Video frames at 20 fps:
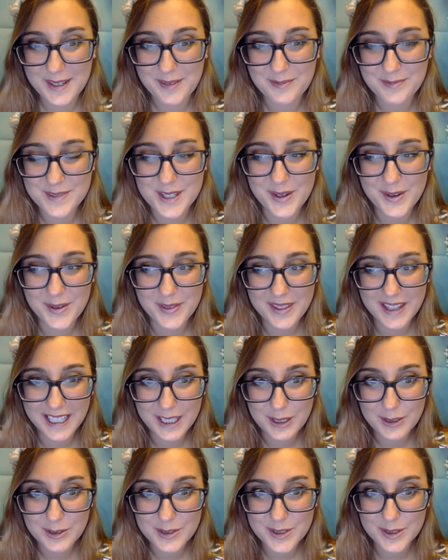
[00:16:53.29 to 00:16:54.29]
So thank
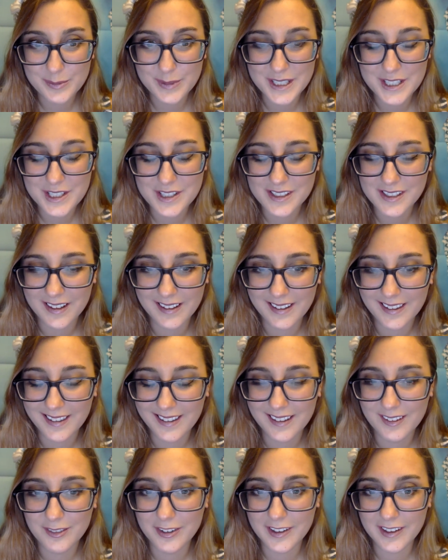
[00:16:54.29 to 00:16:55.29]
you so much, Jonathan,
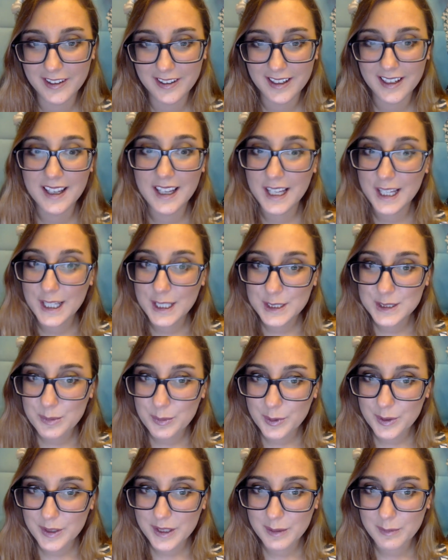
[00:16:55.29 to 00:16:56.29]
for
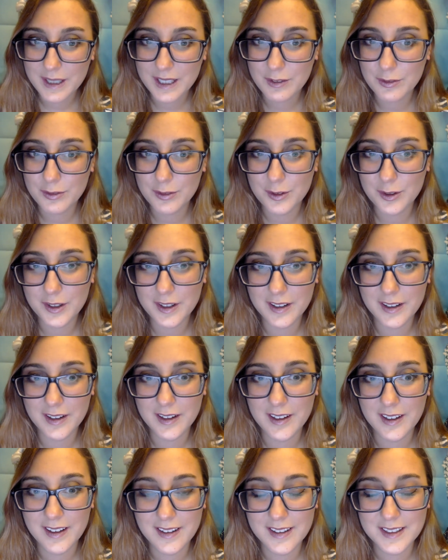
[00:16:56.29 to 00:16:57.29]
supporting me for
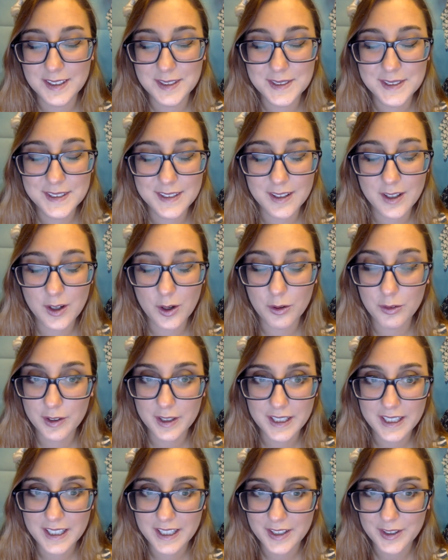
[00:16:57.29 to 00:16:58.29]
over a
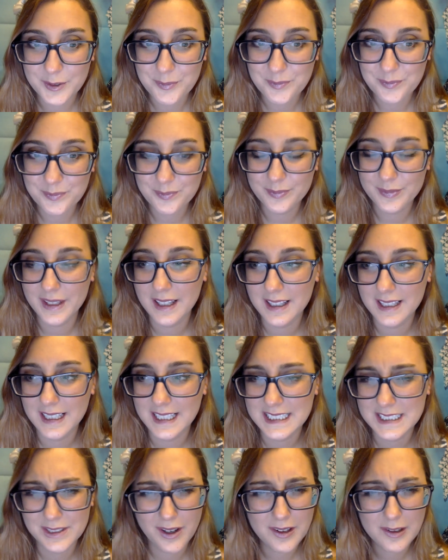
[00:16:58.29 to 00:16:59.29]
year. It's
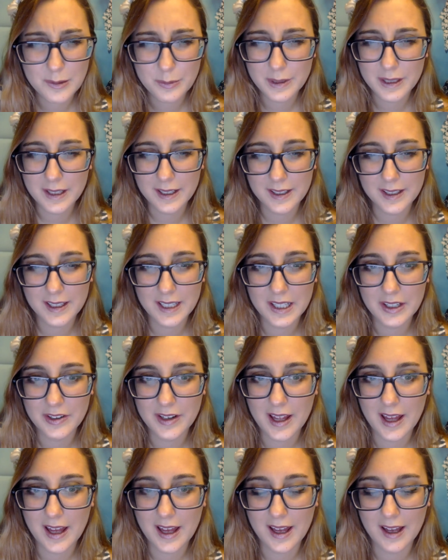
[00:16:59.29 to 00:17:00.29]
gotta be like a year and
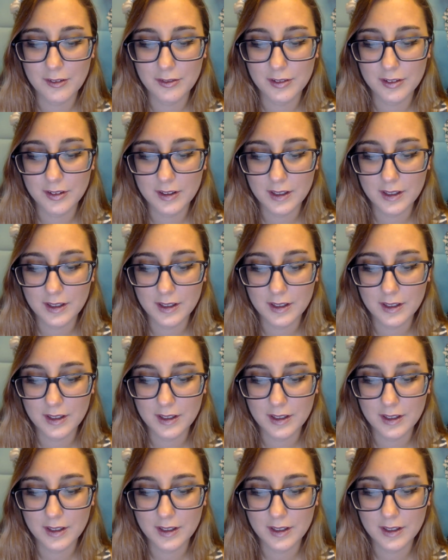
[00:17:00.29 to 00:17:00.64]
a half.